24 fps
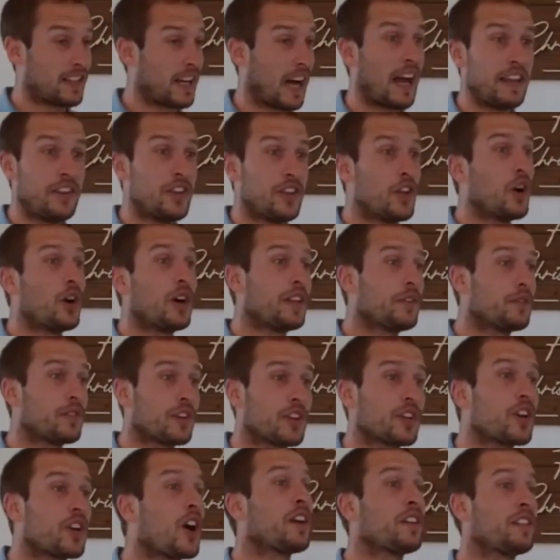No,
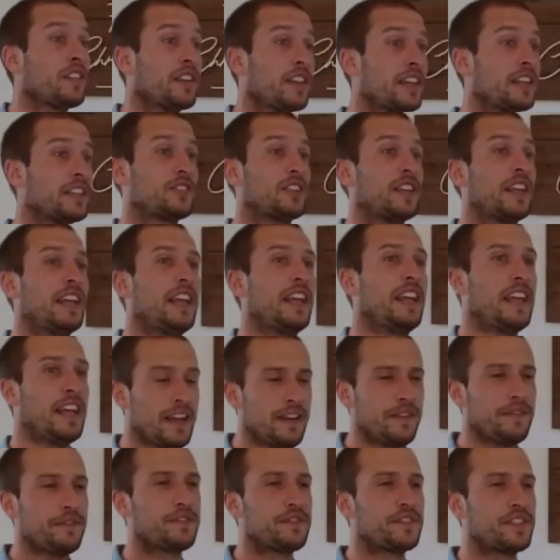regardless,
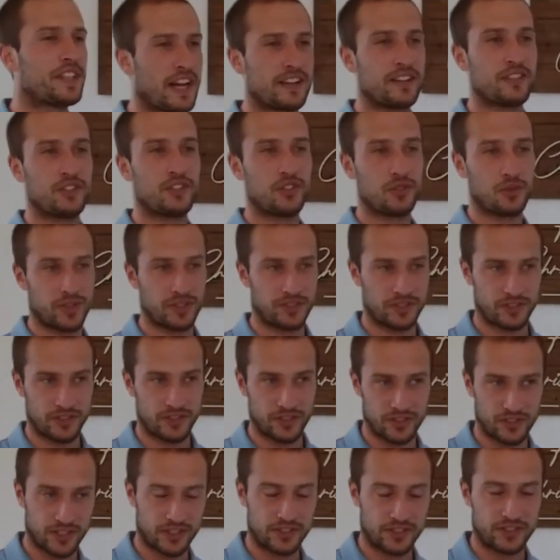if dinosaurs
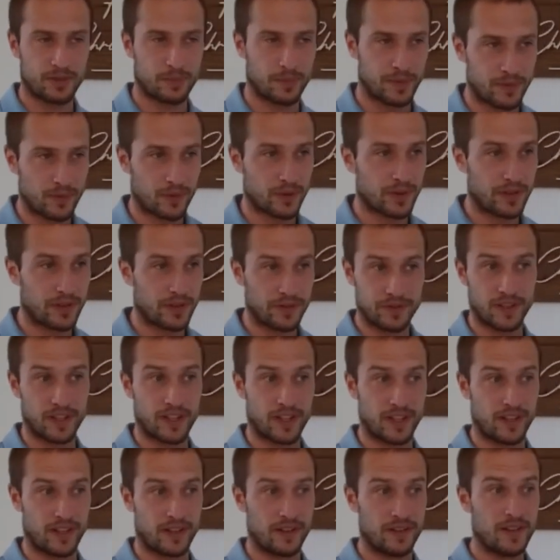existed before the
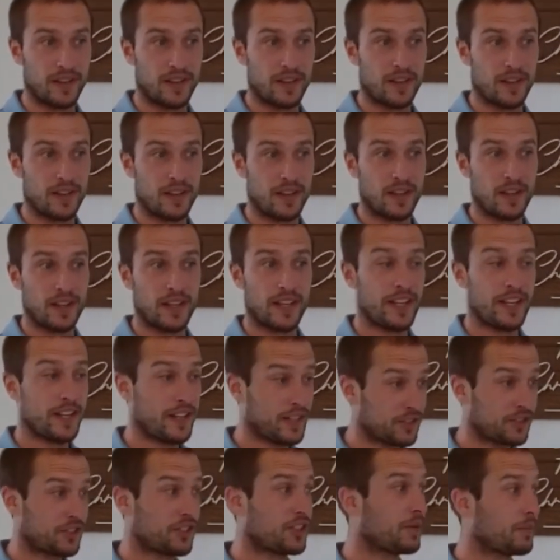flood,
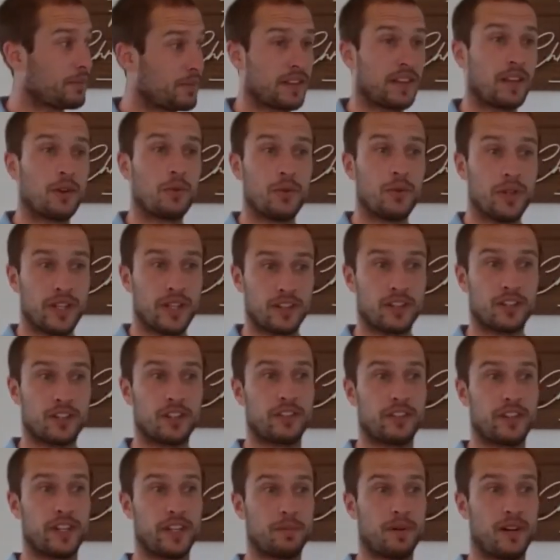here's something that we can
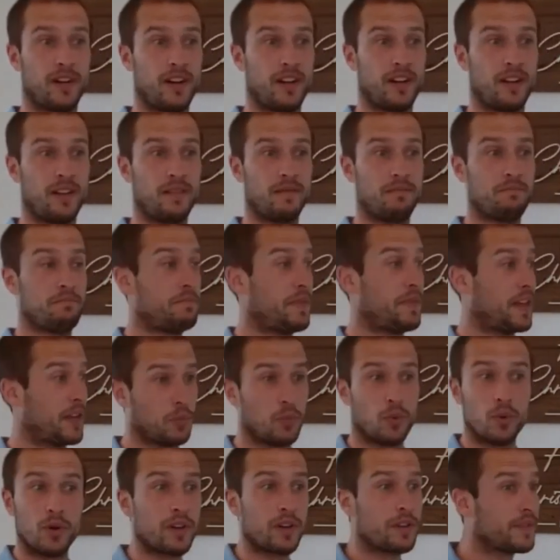agree upon. They
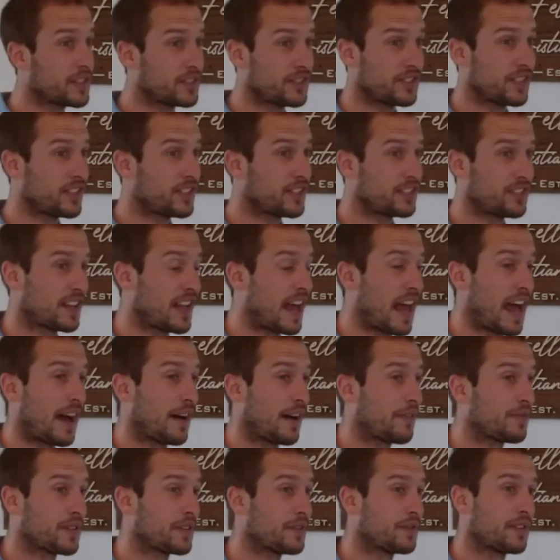would have existed
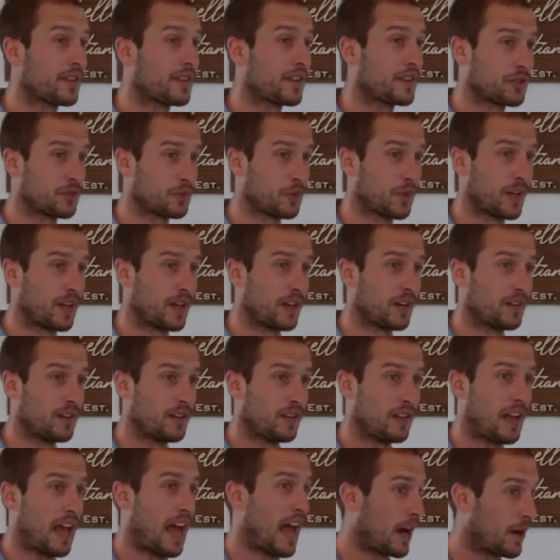after the flood as well.
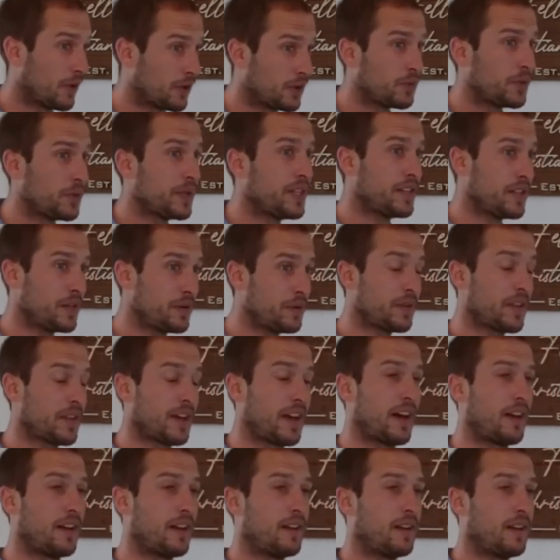How do we know
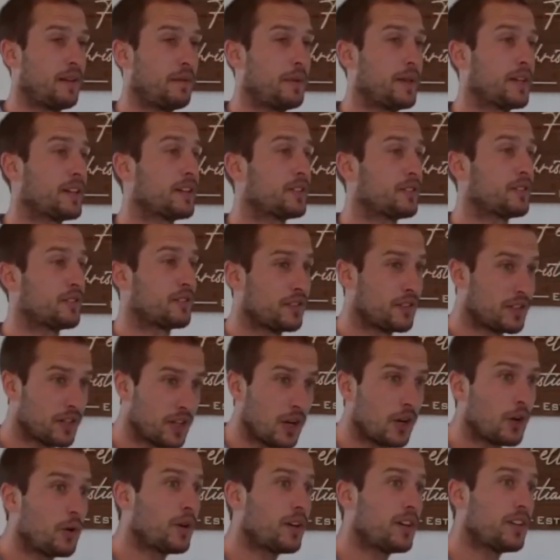that? Because
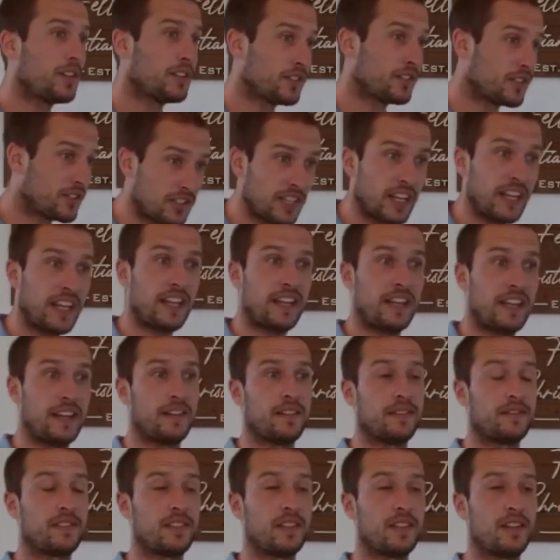Noah
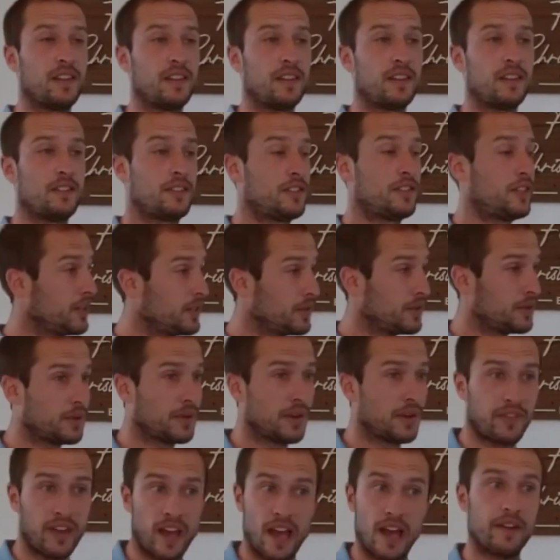saved 2
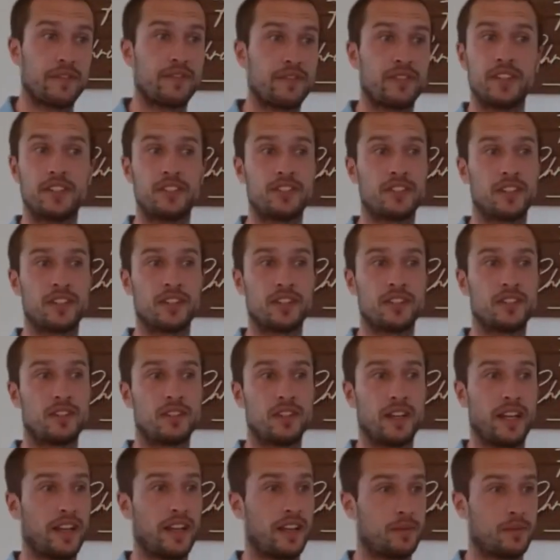of every
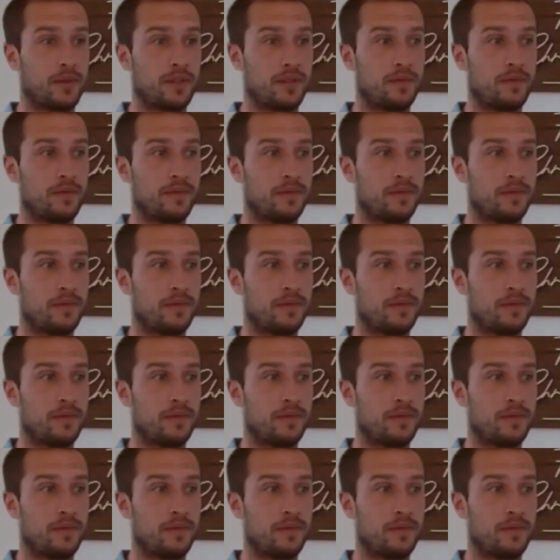single animal.